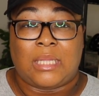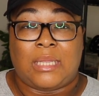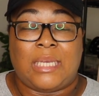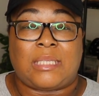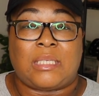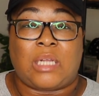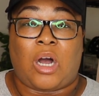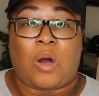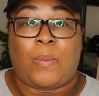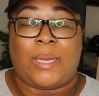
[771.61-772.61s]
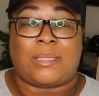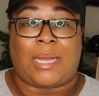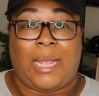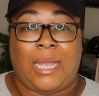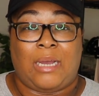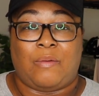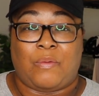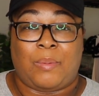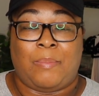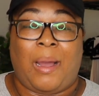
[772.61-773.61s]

this is always a hang up for me.